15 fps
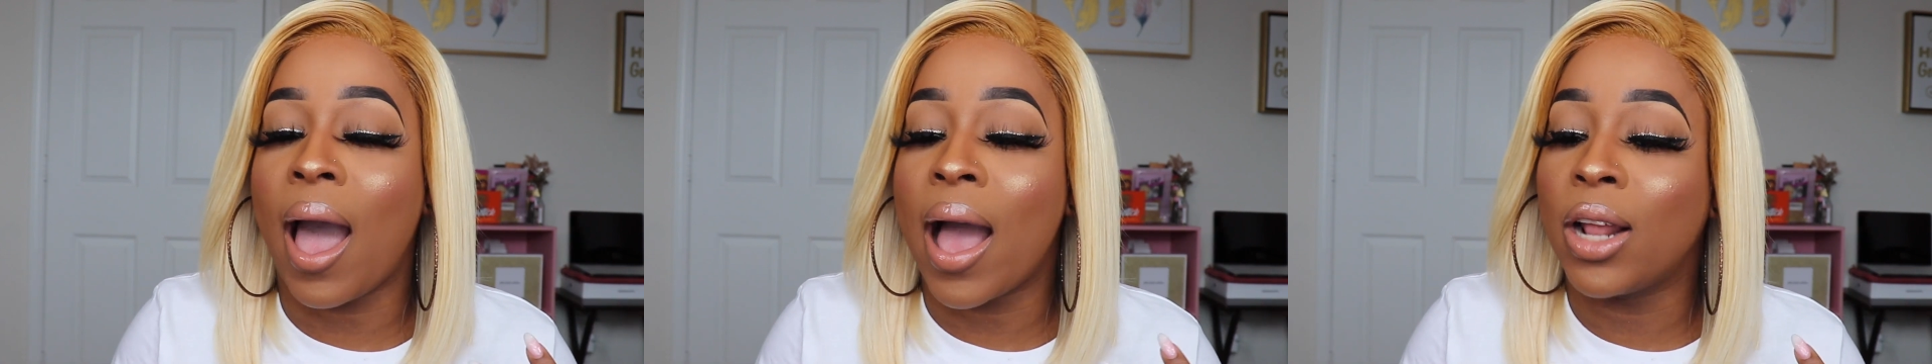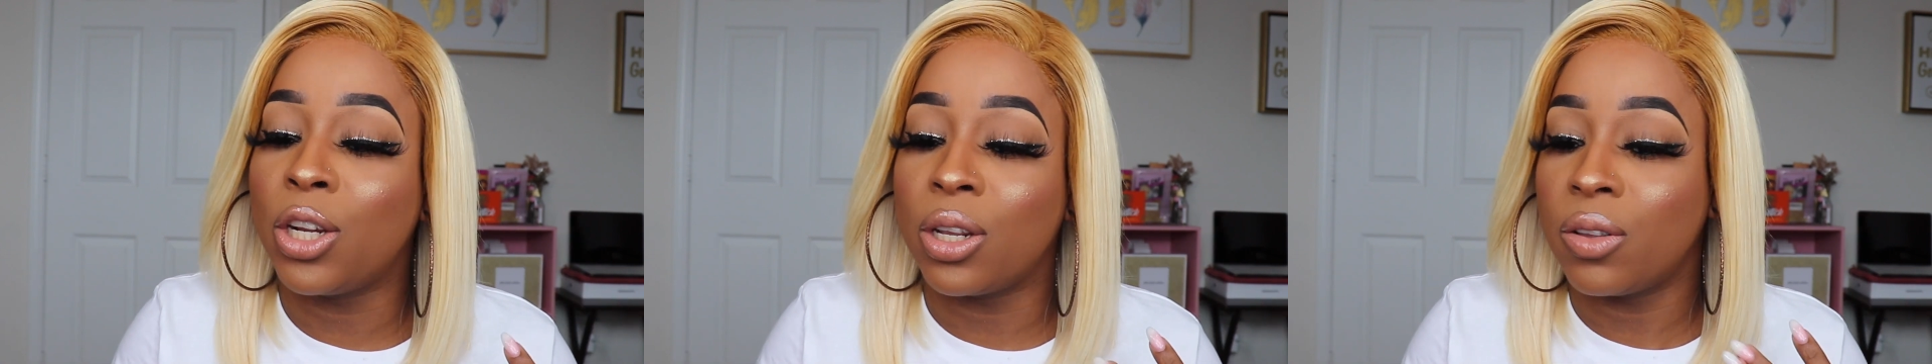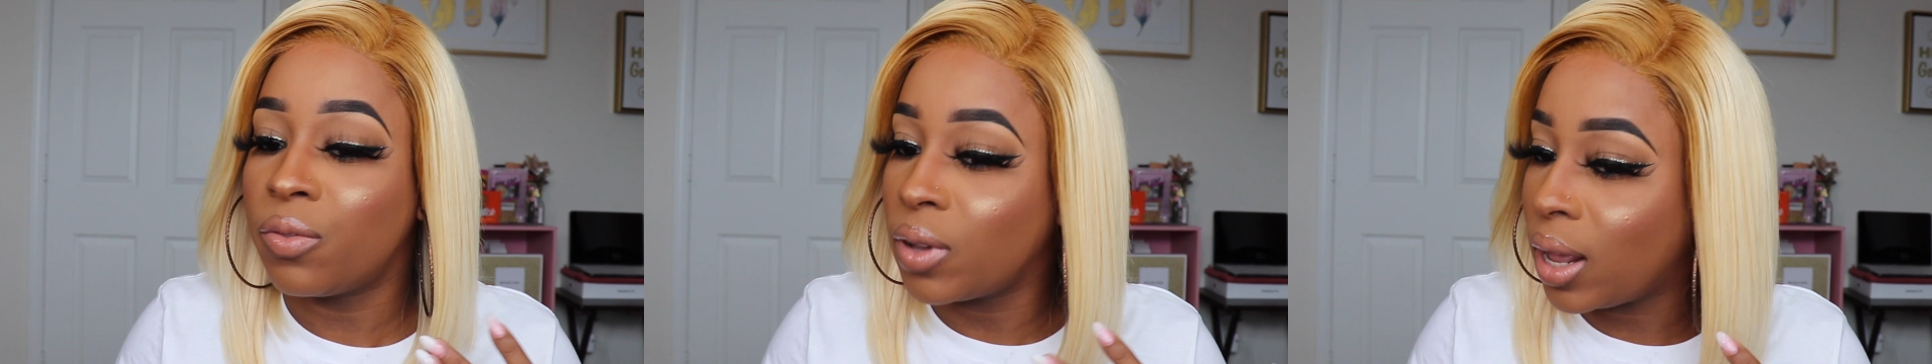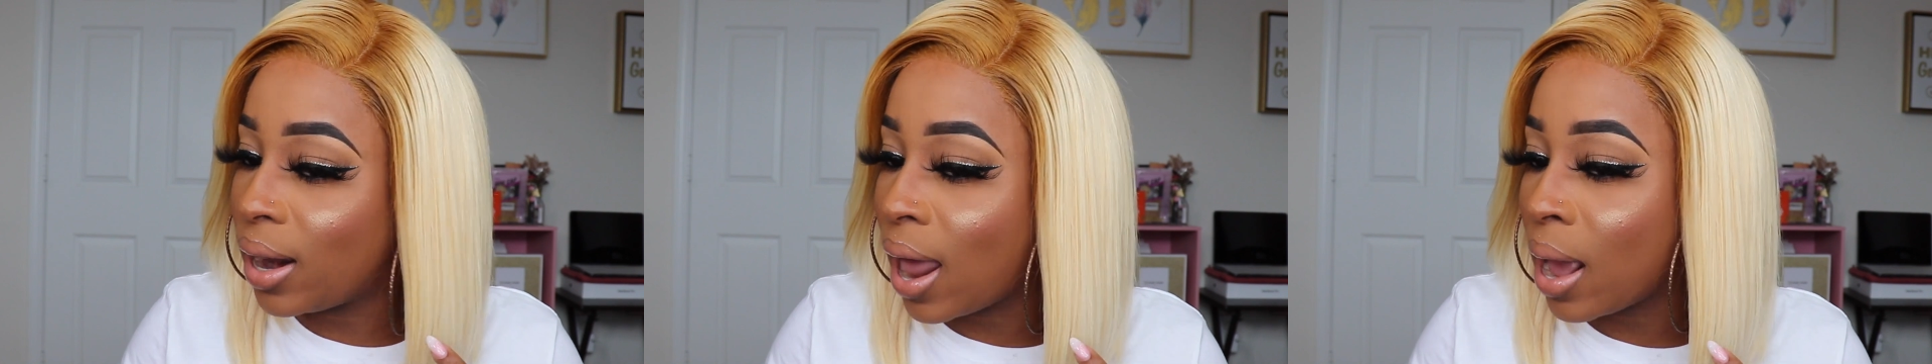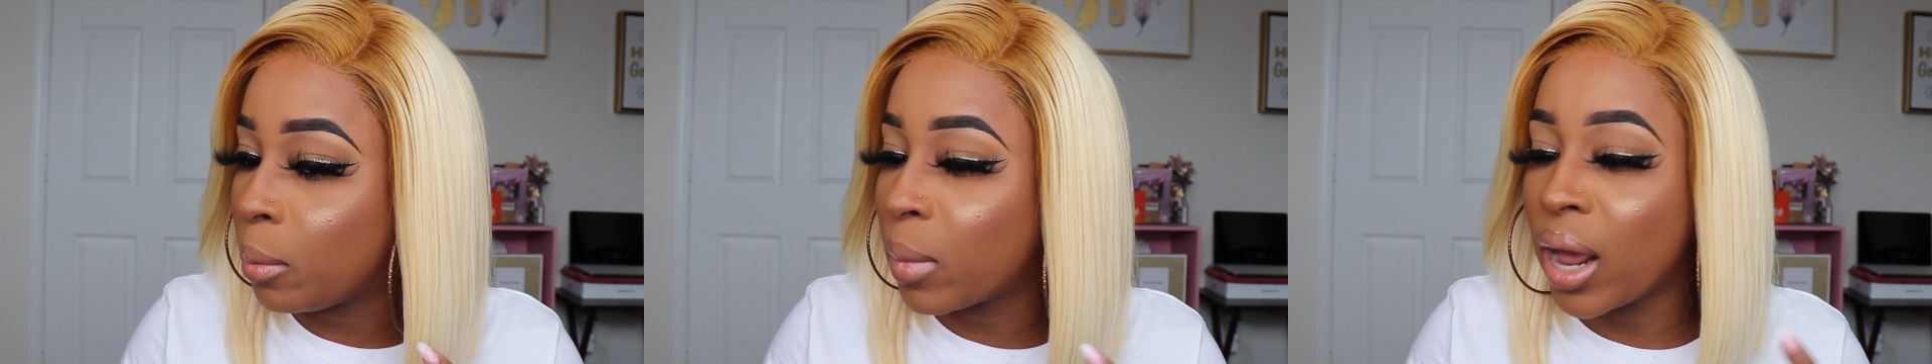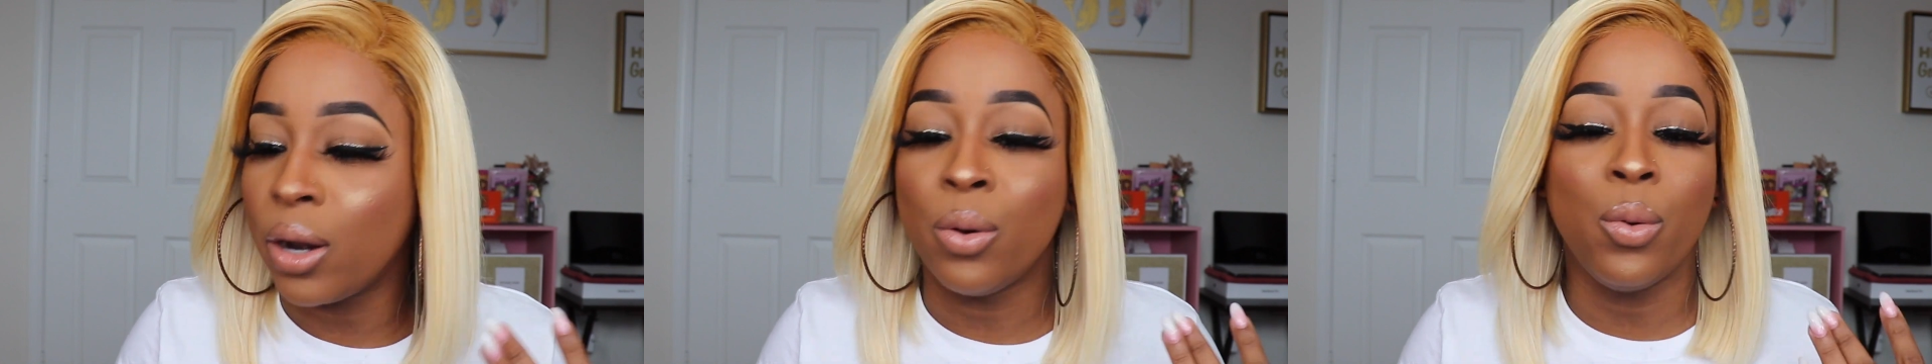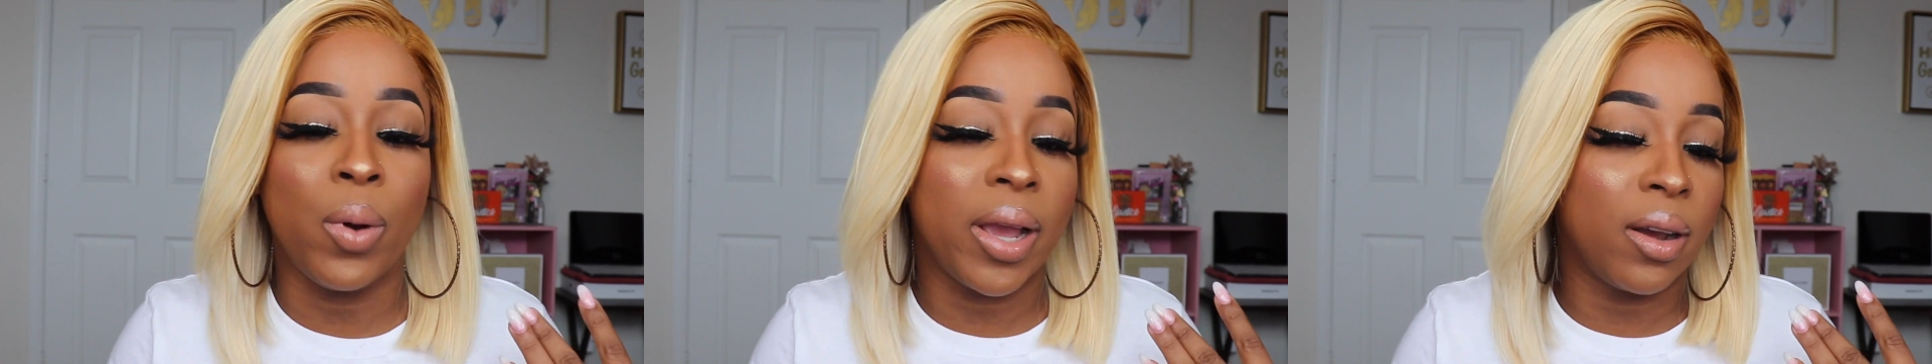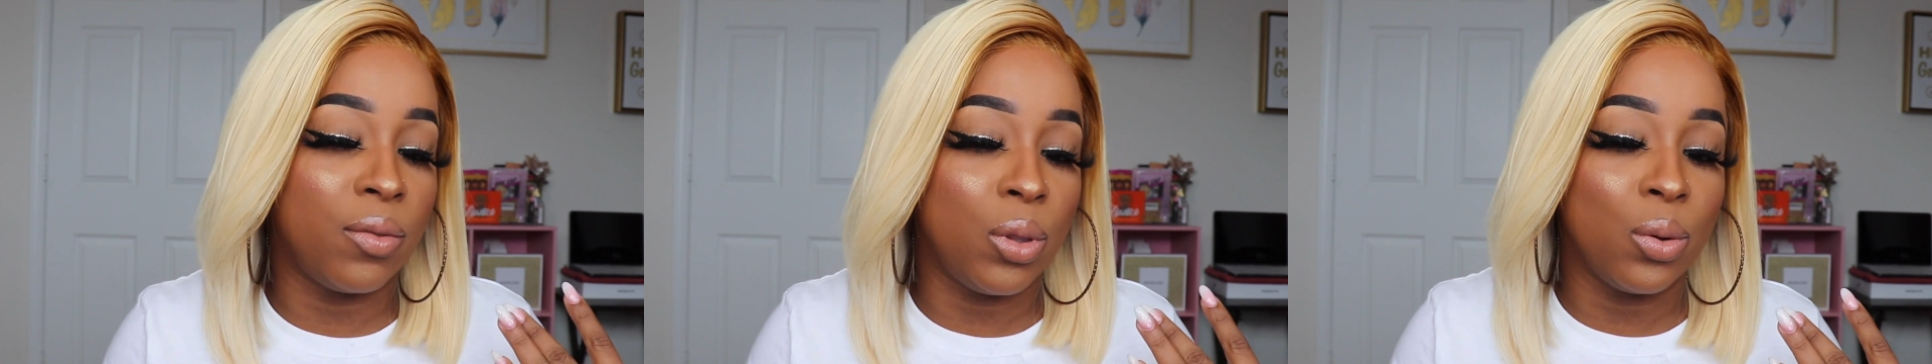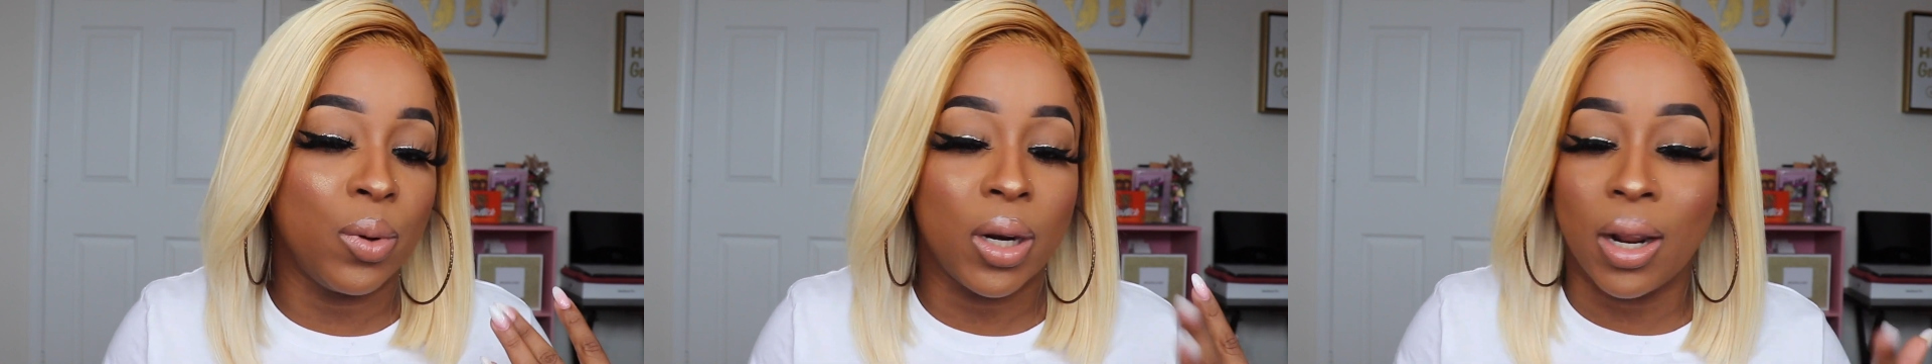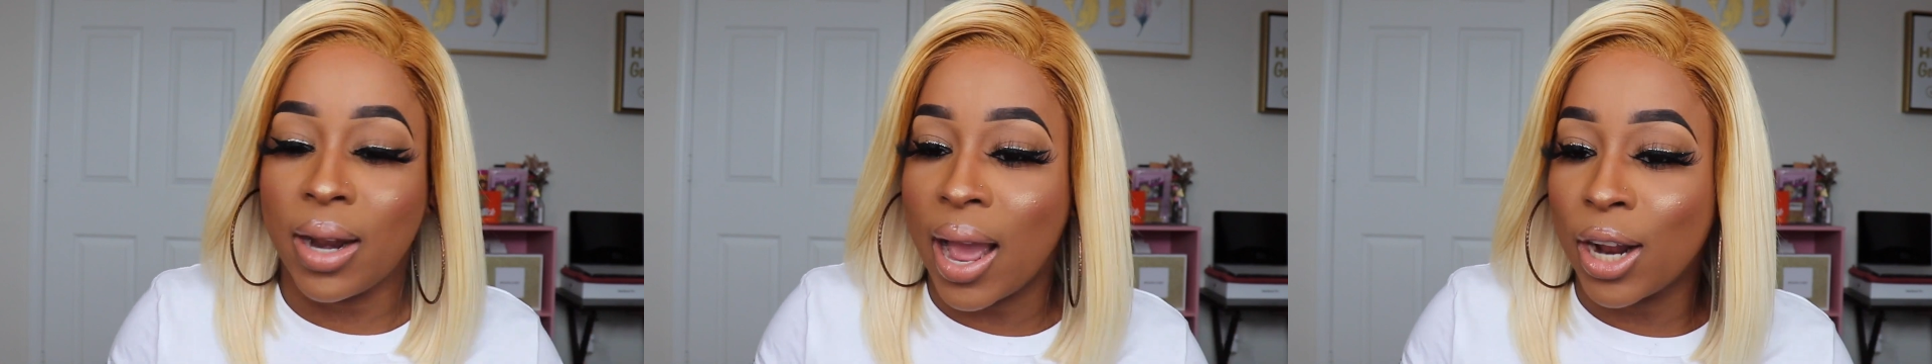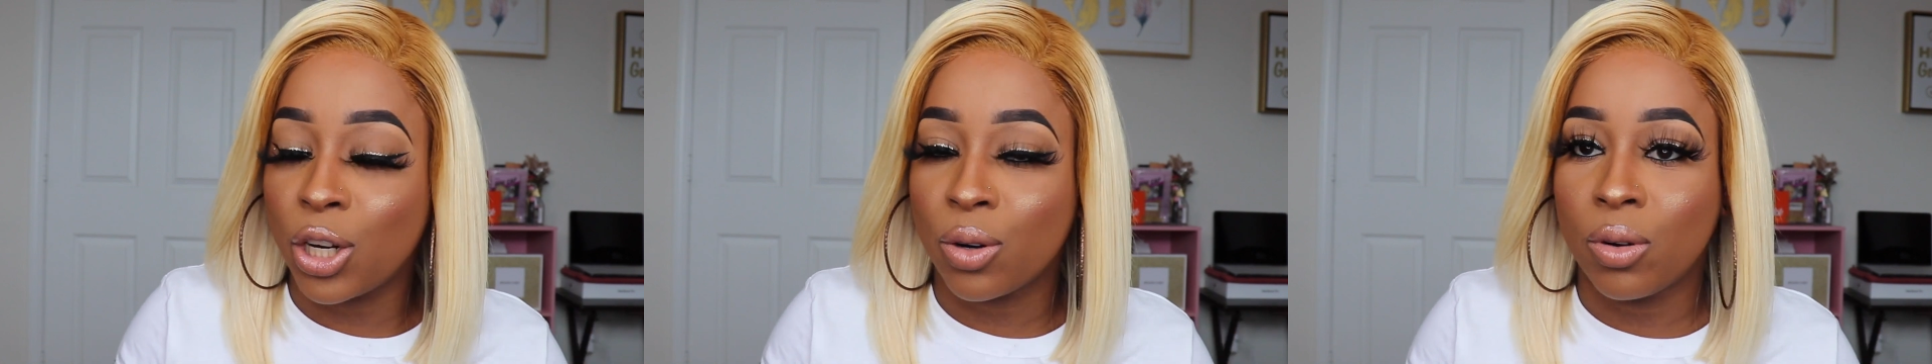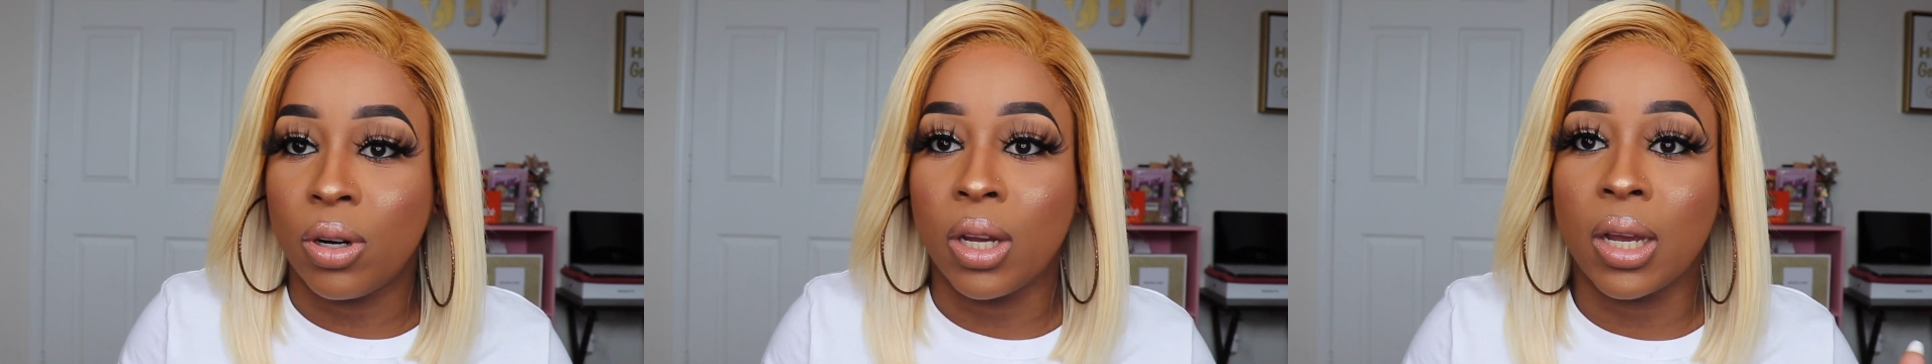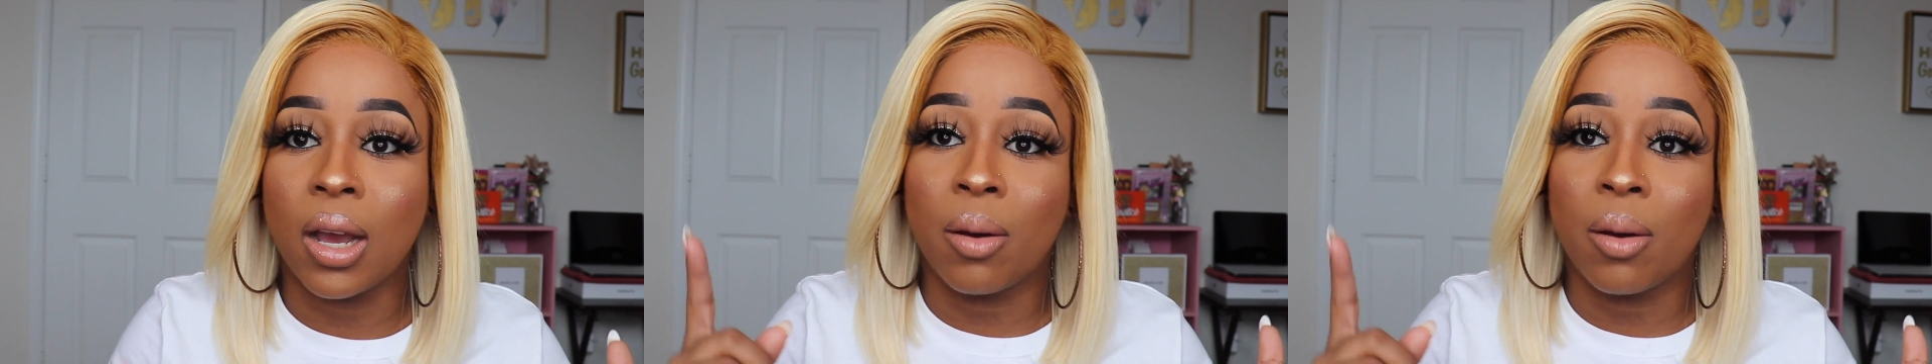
I just felt like my new way of doing a natural look